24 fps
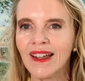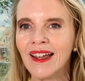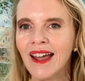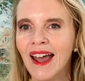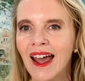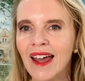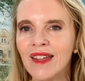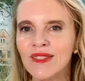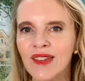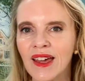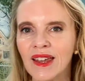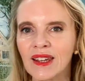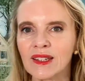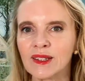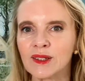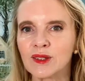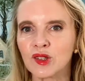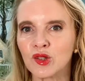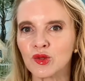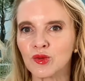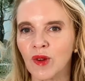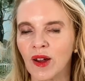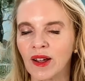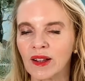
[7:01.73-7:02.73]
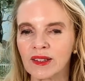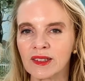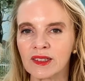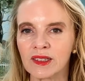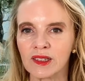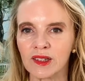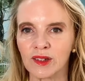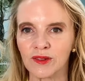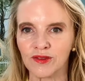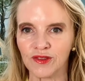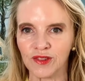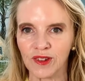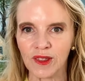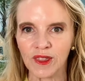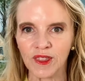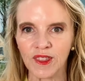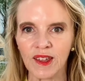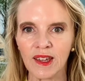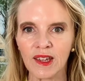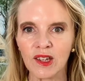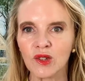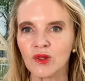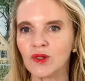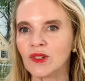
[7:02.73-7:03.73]
And that leads directly to the fifth thing
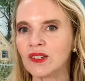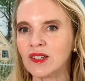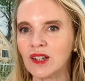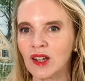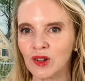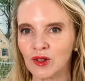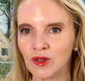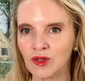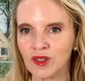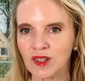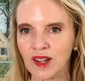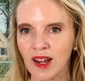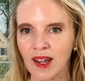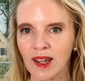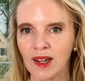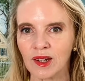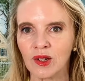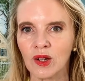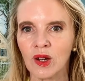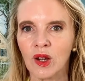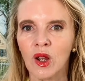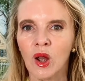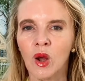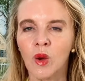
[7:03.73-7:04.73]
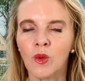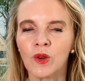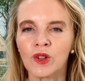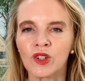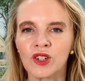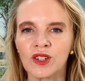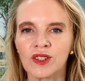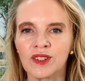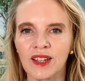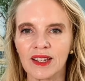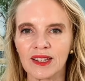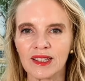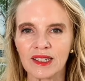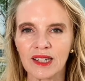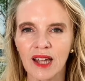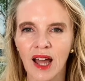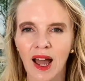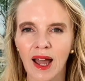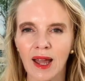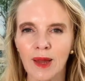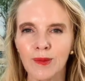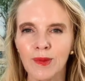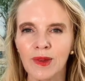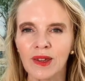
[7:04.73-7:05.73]
you need to understand, which is that
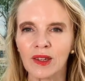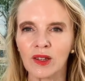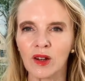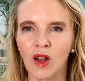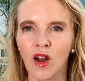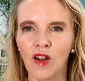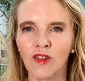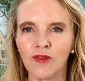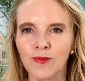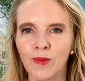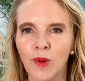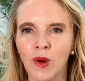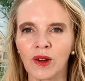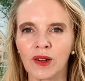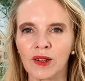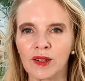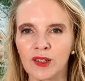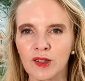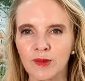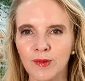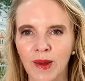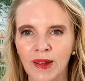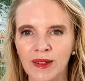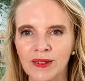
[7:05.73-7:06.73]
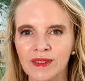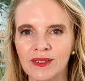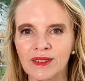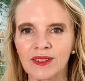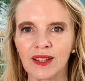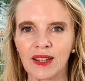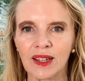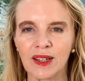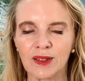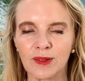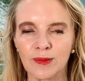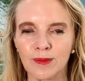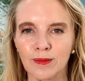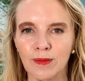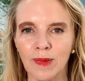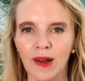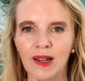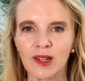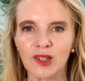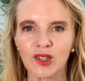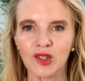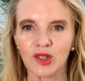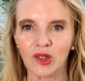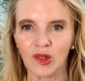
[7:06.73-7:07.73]
timing in off-market spaces is
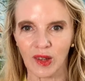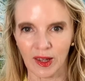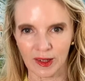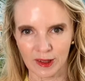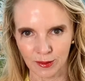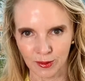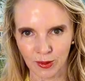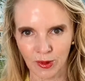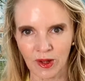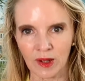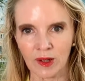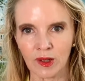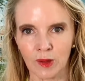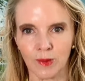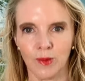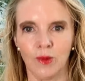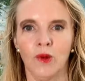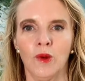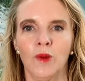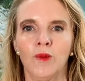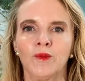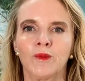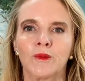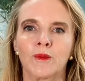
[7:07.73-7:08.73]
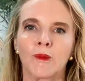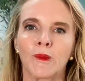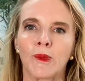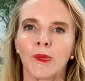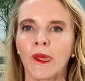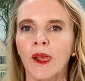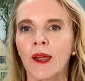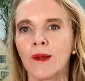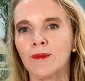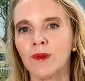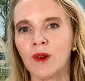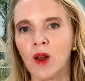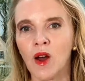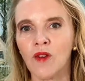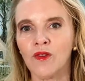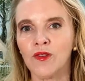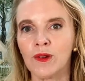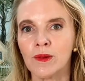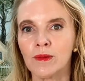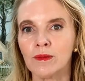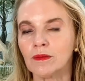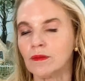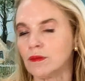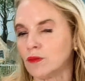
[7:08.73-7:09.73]
much less predictable, but
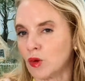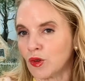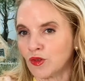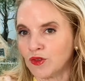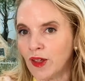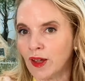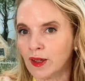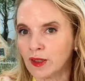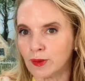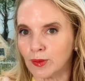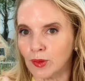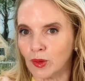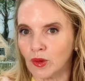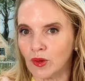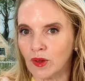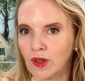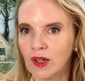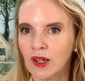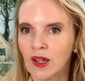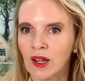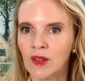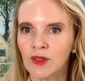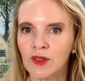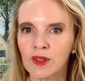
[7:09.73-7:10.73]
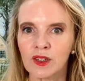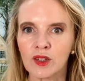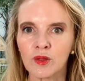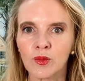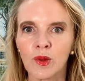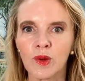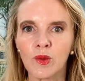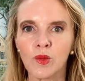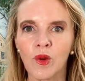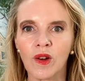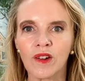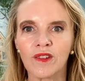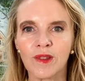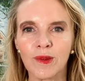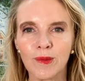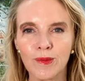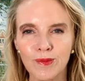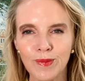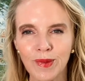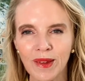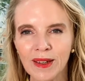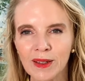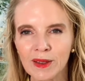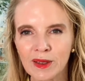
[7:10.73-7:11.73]
often more flexible. This is when one of the
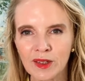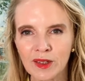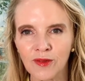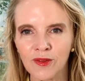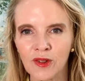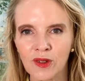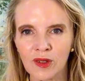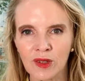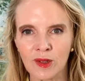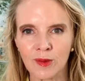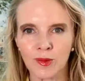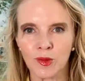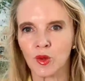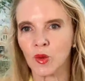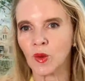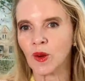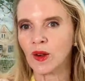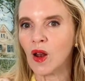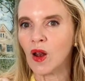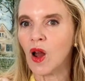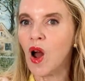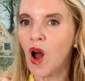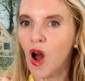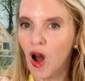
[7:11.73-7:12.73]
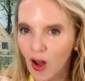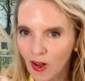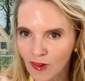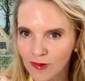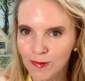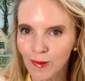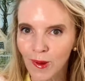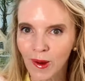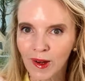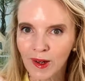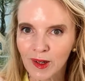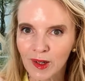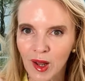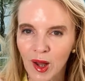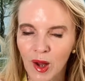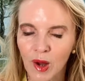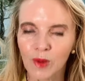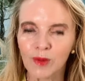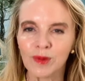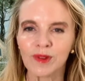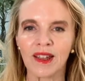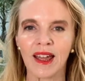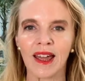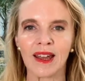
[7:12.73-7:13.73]
biggest differences between off-market
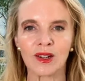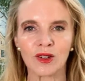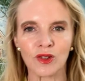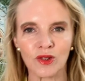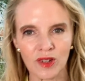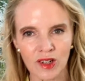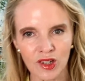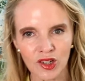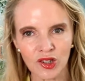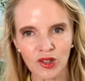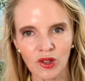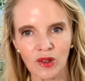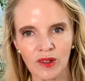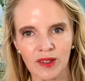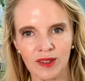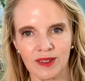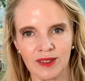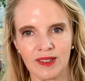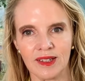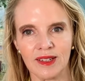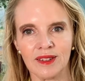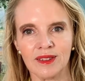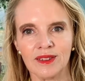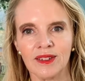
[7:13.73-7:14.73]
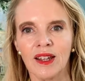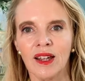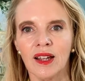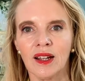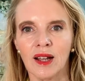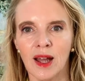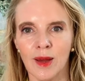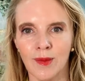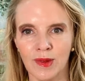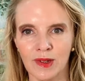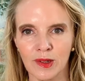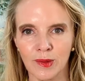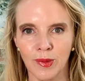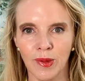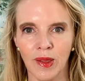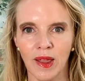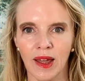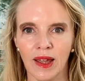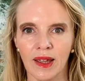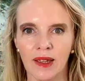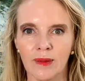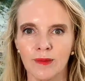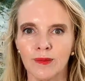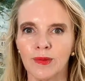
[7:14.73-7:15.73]
homes and traditional listings come into
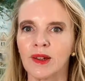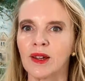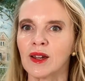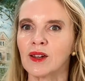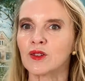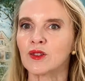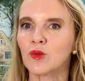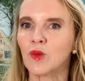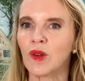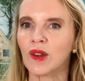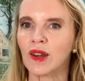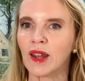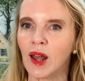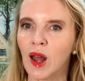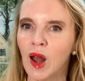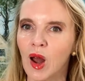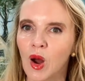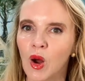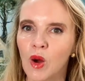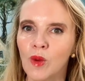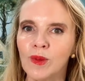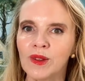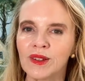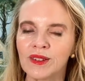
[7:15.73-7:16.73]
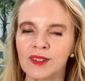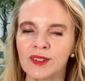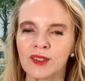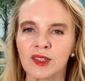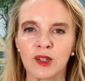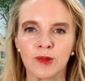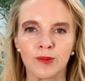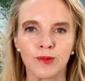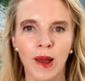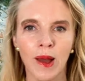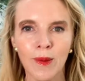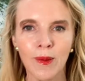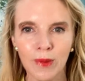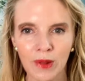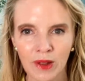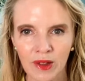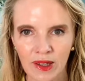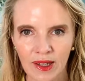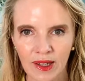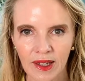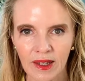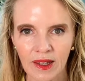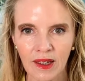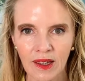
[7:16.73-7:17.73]
play, because when a home is listed
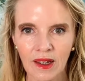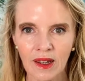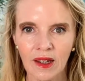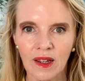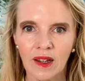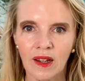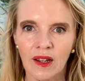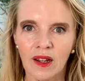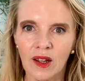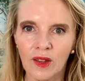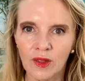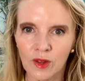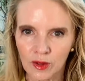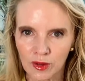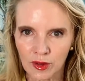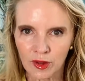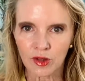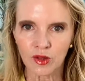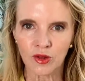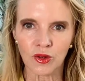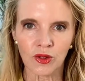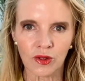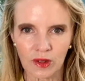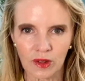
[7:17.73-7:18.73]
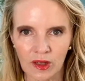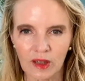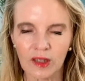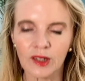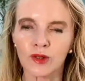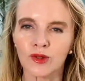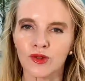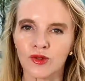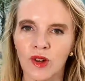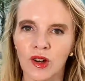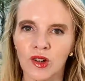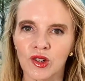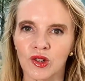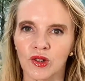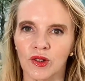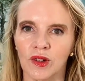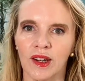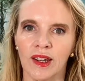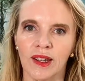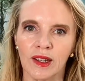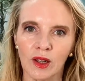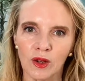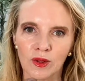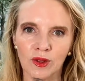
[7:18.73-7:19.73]
publicly, there's a clear structure.
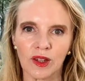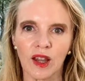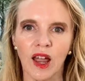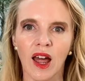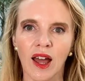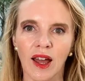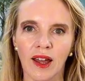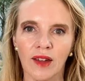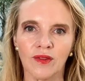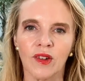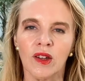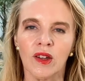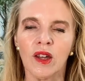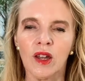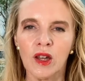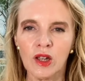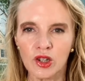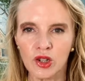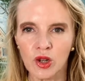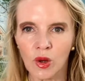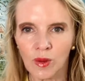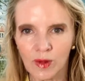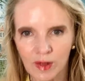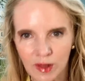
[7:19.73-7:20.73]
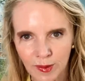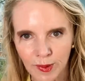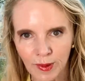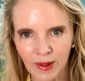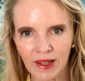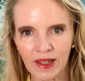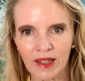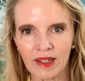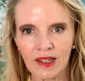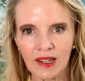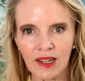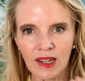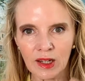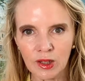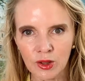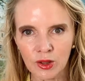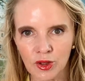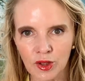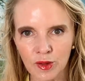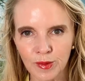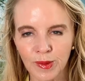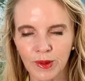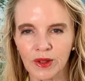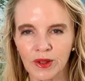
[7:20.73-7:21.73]
It goes live, showings begin,
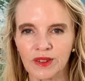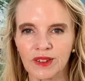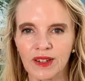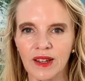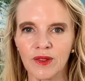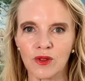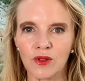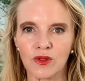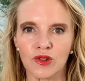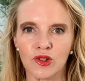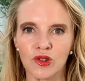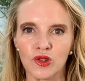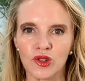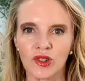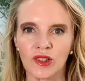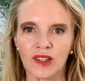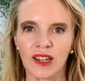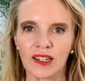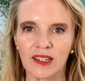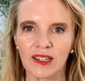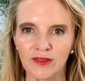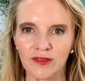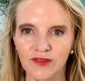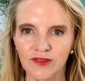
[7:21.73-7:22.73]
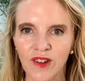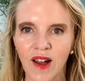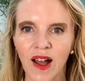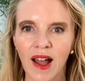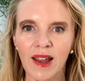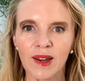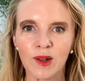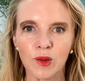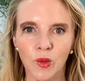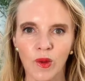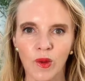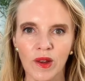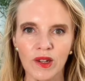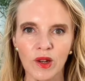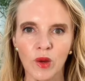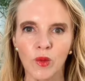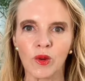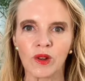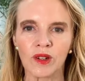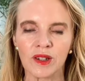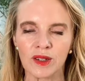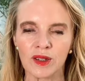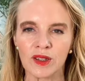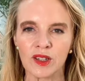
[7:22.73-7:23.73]
interest builds, and there's usually a defined window where
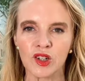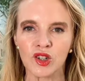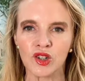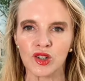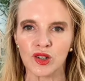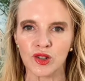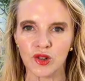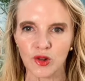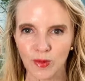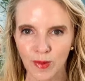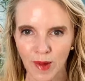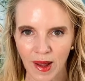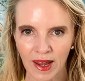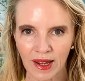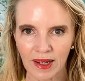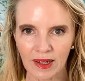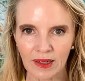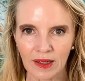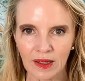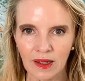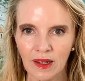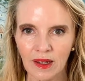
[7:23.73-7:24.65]
decisions are made.